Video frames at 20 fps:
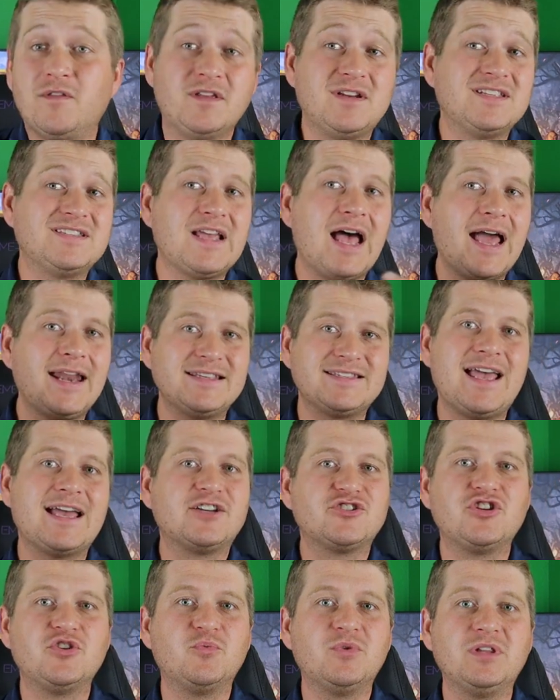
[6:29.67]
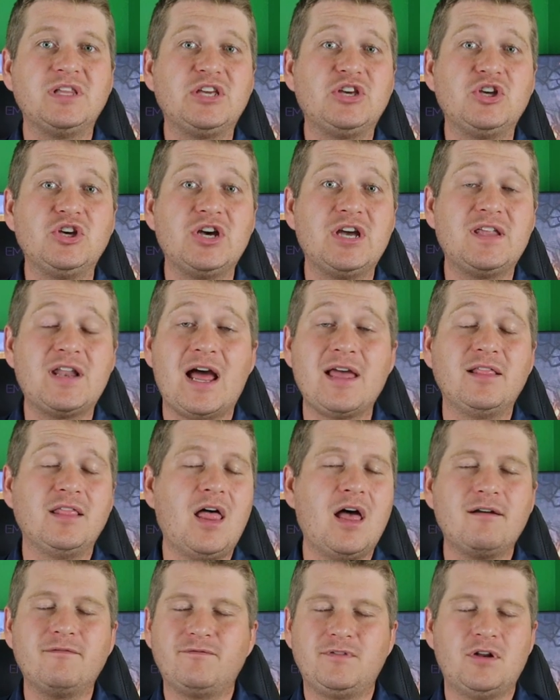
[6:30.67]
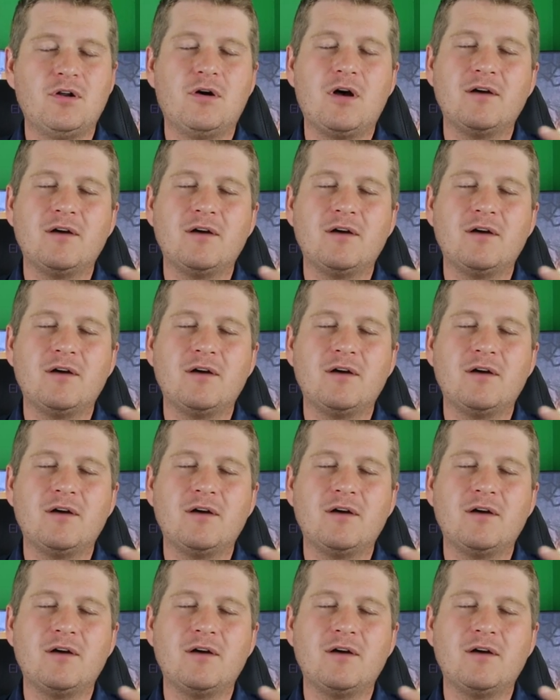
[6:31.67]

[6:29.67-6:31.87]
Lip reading: The design is actually really good. I love, you know,